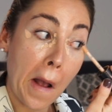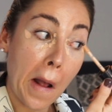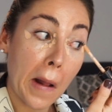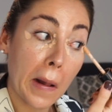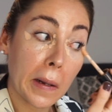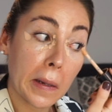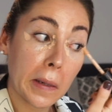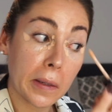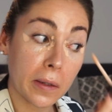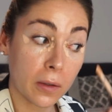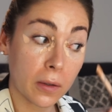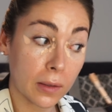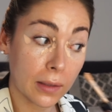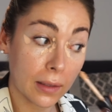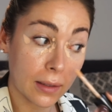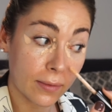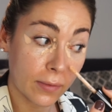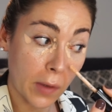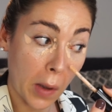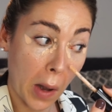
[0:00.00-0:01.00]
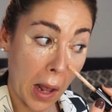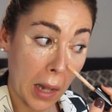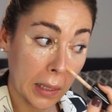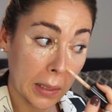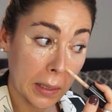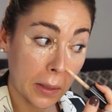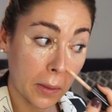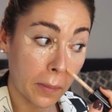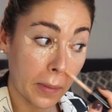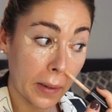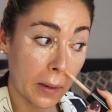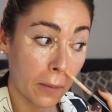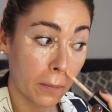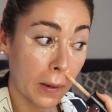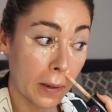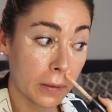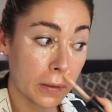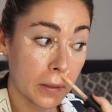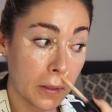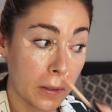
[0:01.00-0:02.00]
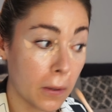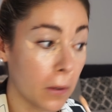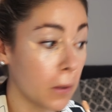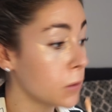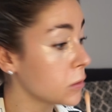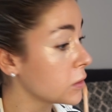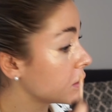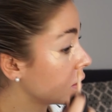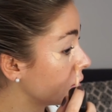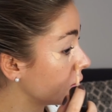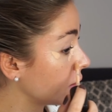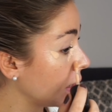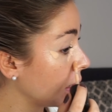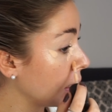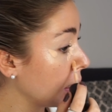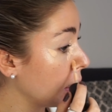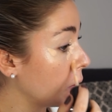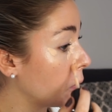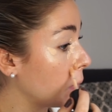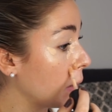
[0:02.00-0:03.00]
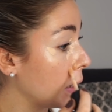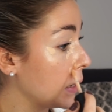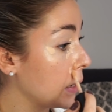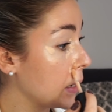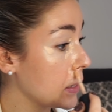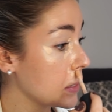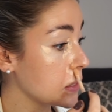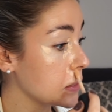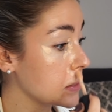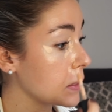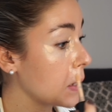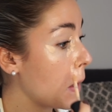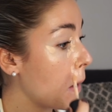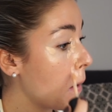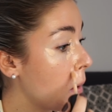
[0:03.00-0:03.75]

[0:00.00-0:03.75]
A little lift. A little bit around the nose because I get redness.